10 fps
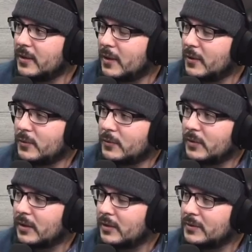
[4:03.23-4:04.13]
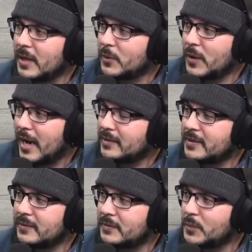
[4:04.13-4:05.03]
Democrats
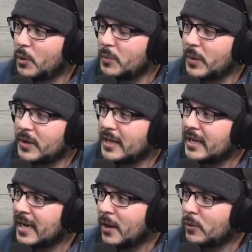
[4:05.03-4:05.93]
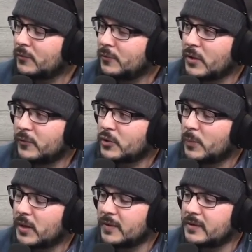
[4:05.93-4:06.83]
and supported Bernie, and now we're voting for
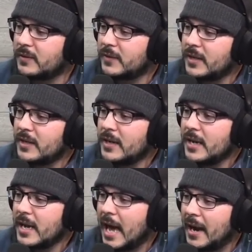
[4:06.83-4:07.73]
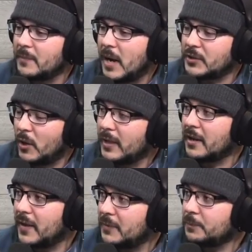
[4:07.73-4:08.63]
Trump and all that stuff. And I saw a lot
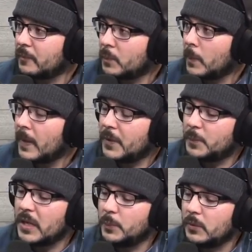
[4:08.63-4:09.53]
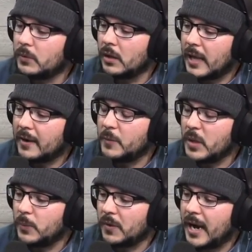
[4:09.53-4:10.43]
of that. A lot of the
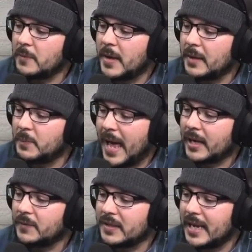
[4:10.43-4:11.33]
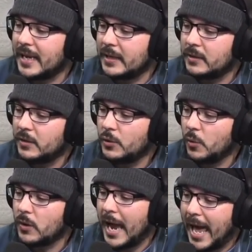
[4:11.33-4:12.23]
people that I met back in the day who
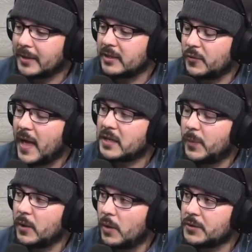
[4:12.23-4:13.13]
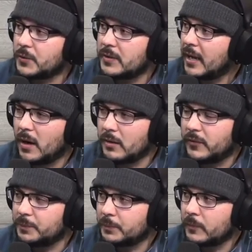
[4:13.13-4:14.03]
were active with Occupy Wall Street, not all of
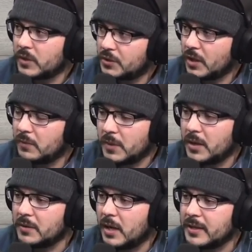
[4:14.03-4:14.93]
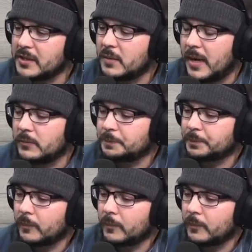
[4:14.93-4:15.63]
them, just a decent amount,